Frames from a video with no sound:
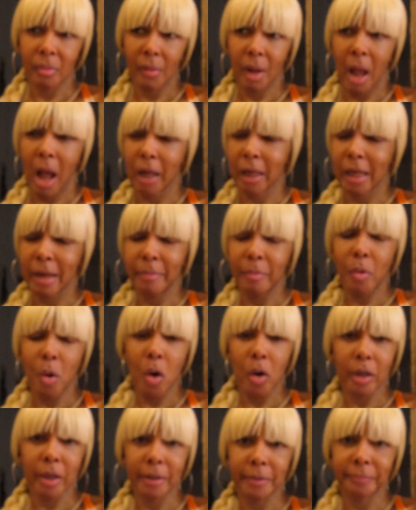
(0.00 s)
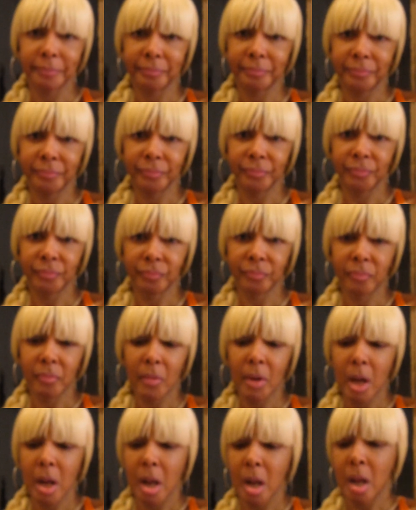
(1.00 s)
I kept walking.
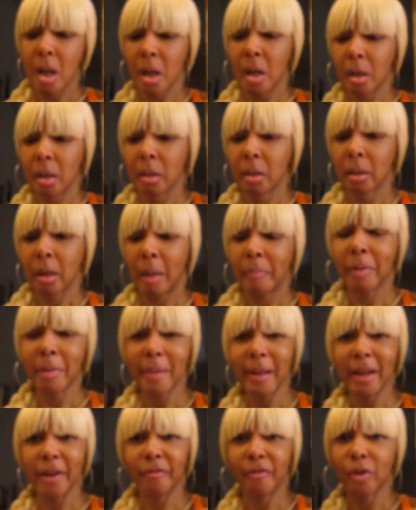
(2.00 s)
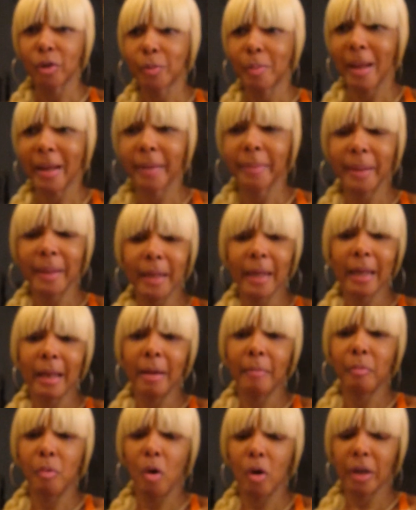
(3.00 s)
I put my earphones back in. I
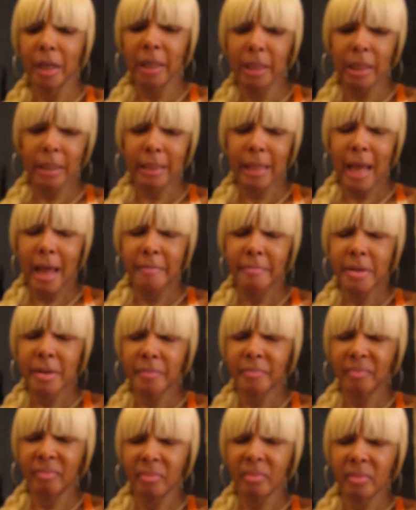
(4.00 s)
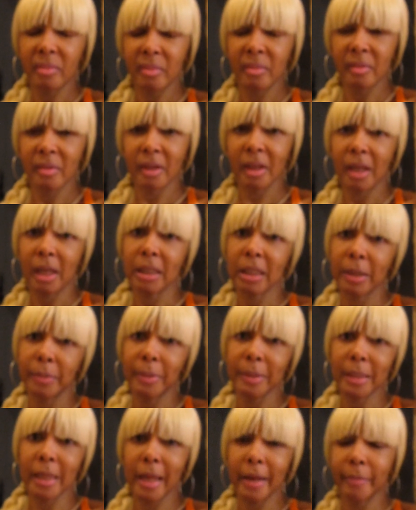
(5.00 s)
kept walking. He looked at me. Because he
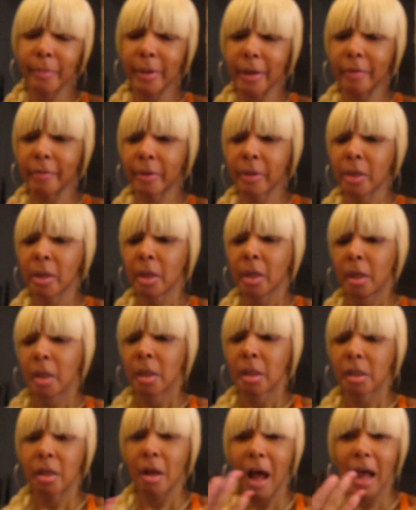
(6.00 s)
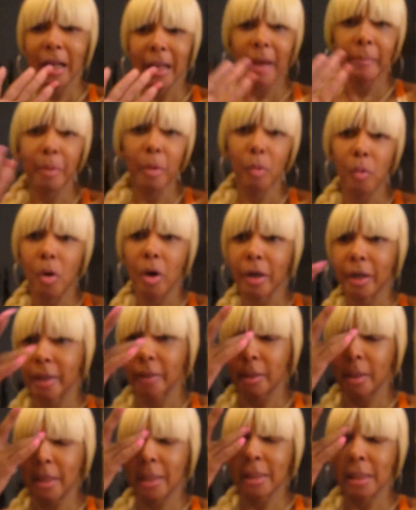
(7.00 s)
was like, whatever. So I kept on walking.
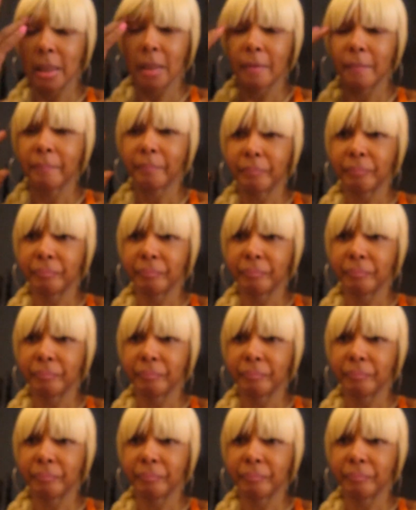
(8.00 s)
Listen.